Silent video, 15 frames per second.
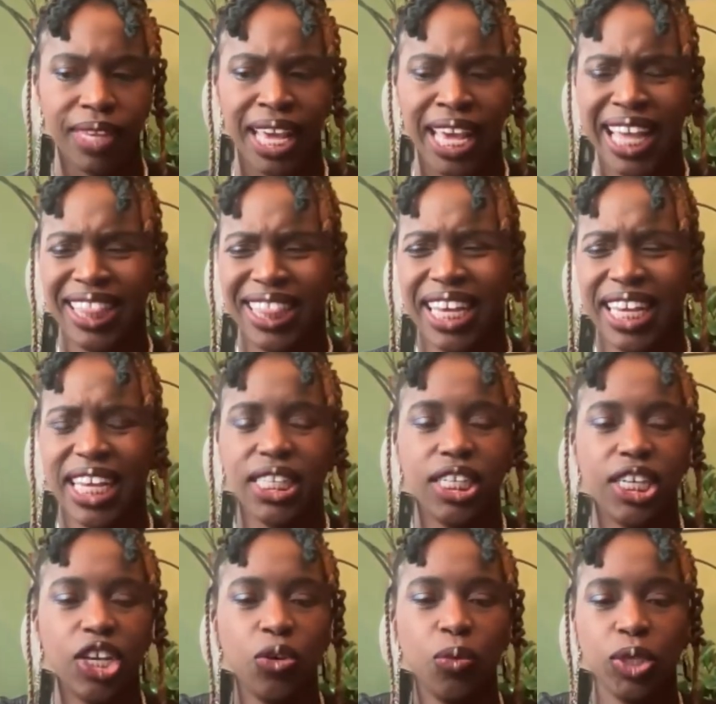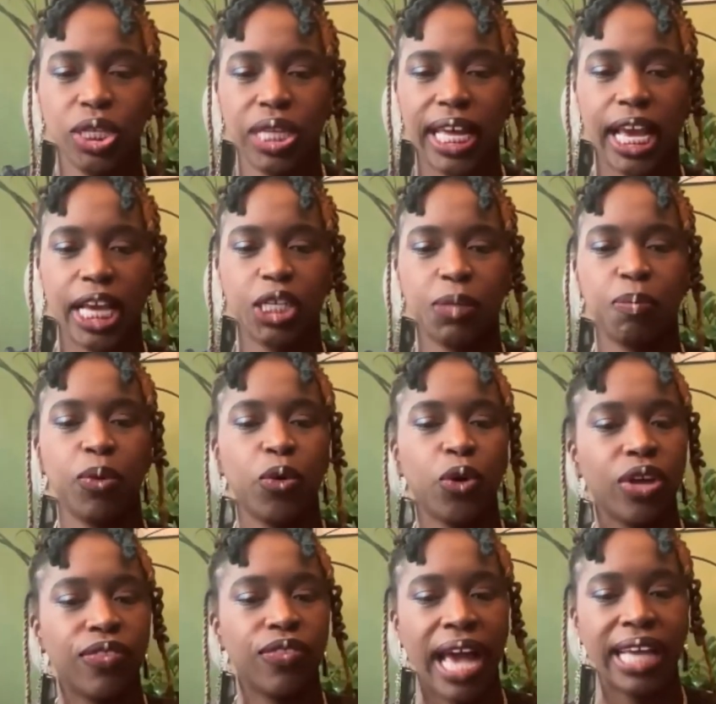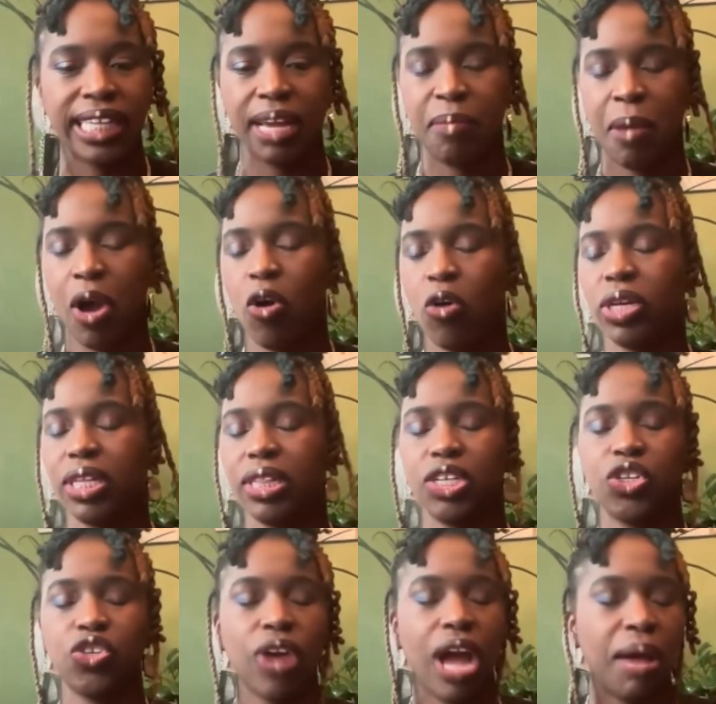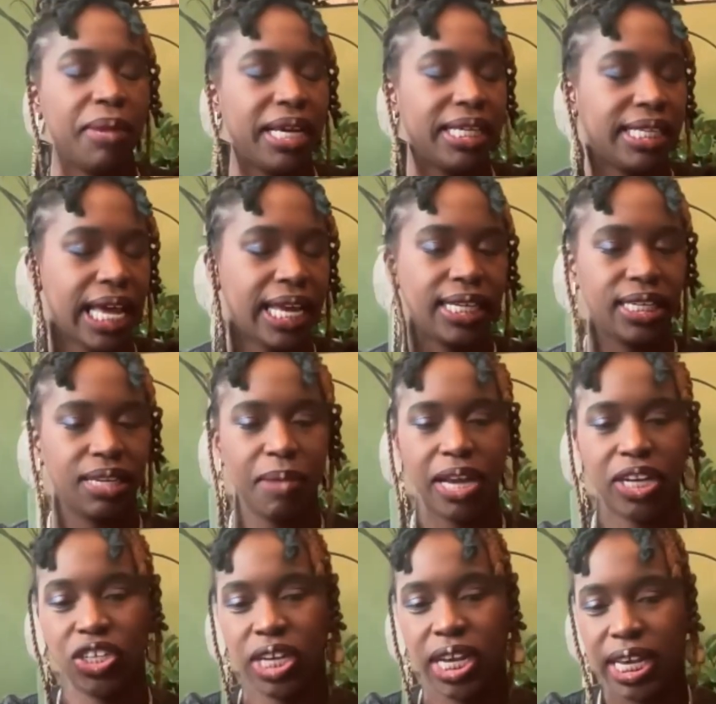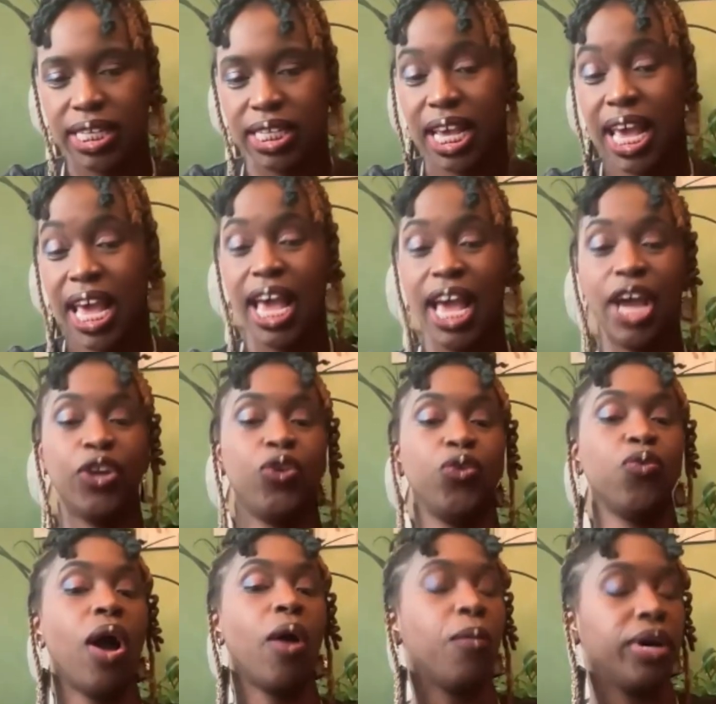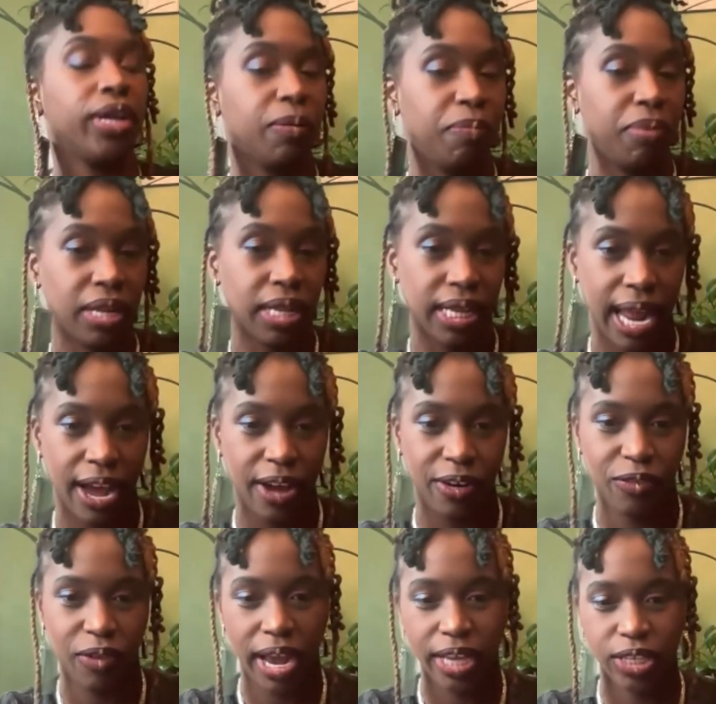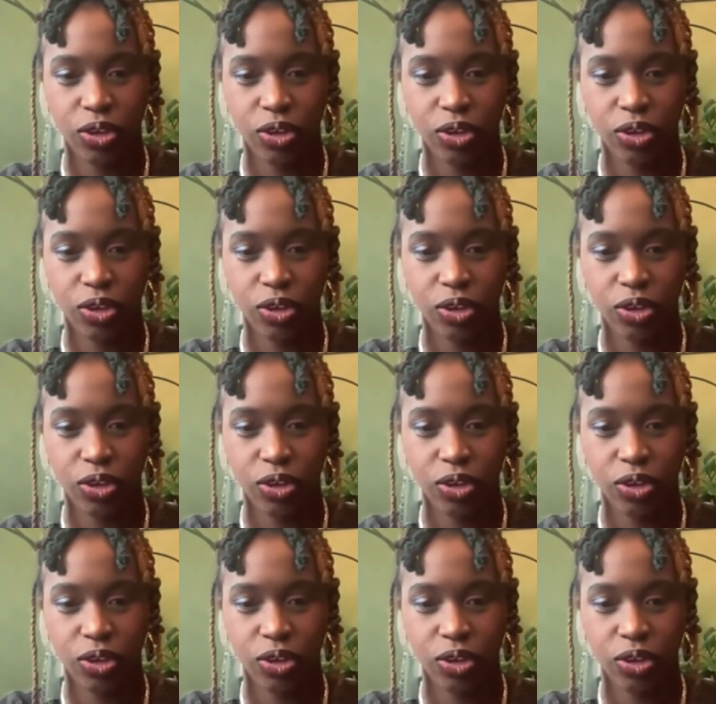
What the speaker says: And then continuing to like explore that, like am I holding this trauma and sadness in my chest, and do I want to pull it out, right?